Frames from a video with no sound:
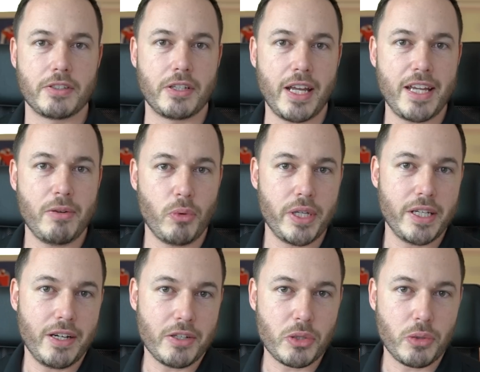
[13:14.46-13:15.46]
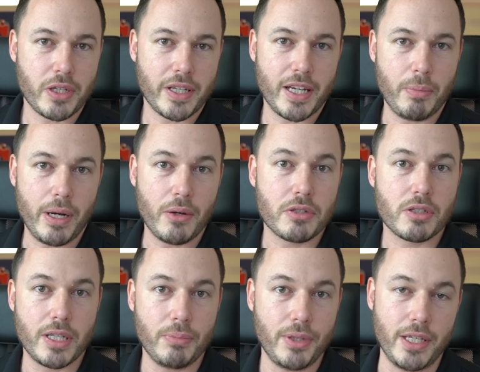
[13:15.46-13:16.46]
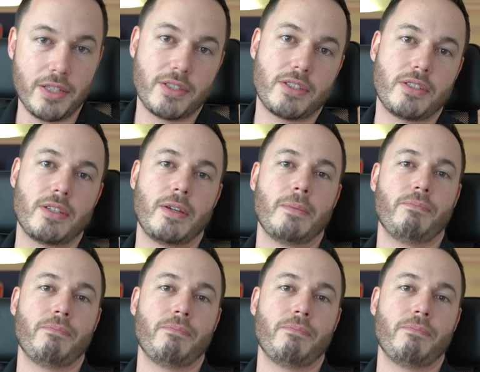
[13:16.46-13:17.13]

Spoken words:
Today we are talking about slip discs.